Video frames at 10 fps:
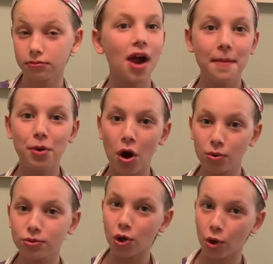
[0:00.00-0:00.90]
I
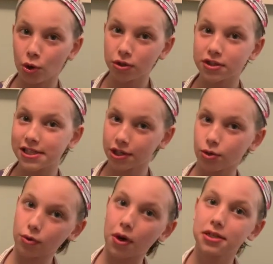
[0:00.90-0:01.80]
poked holes in the
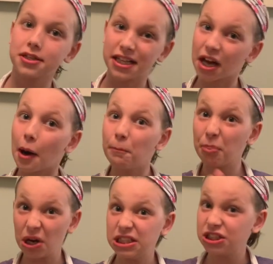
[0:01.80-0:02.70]
crust, like a
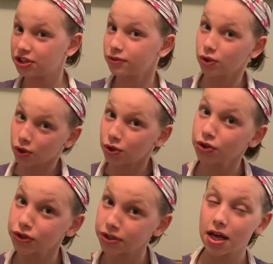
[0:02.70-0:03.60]
bunch of
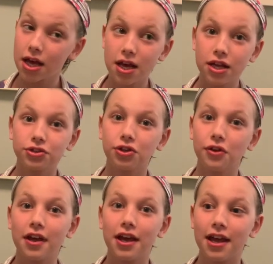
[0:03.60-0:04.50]
holes, so
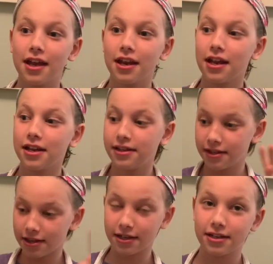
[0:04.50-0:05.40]
then it
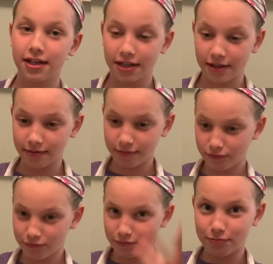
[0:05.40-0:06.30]
didn't
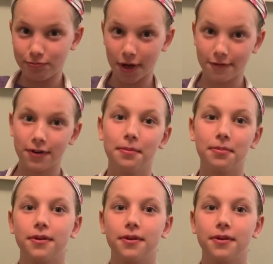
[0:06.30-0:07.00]
puff up.